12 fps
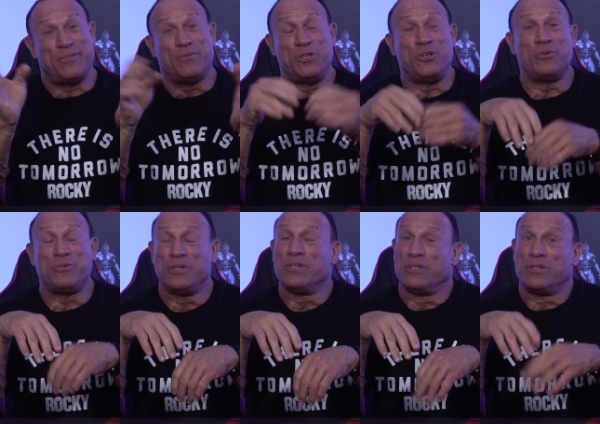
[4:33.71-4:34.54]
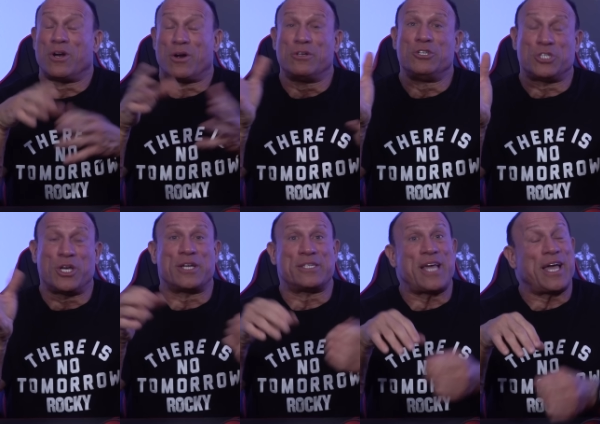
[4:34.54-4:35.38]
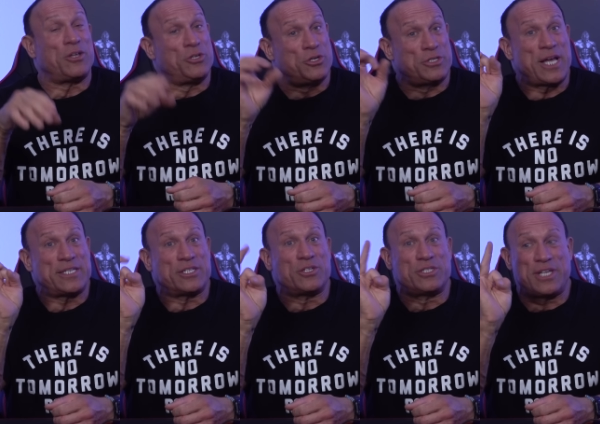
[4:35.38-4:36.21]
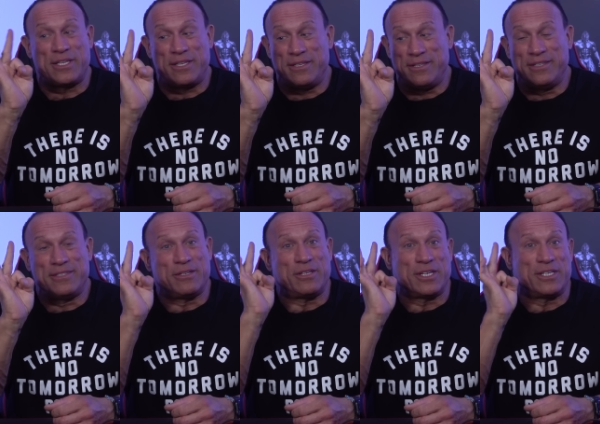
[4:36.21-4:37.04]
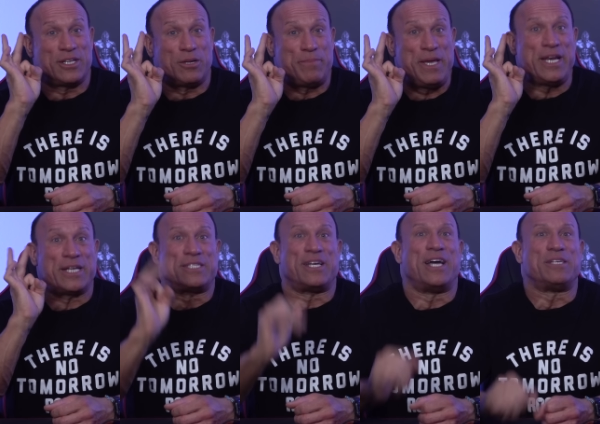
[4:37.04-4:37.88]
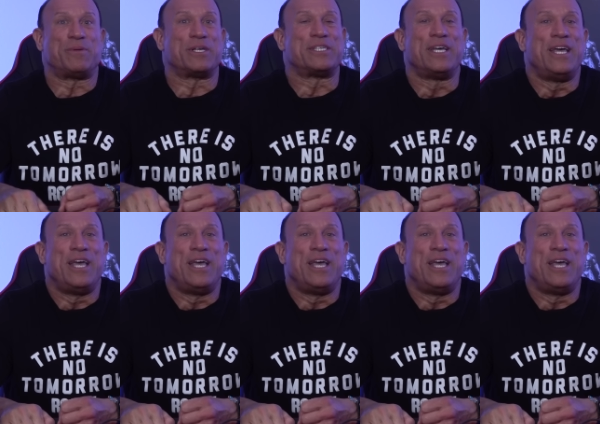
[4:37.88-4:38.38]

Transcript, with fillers: When you are usually on a cycle, your testicles get to like little peanut size because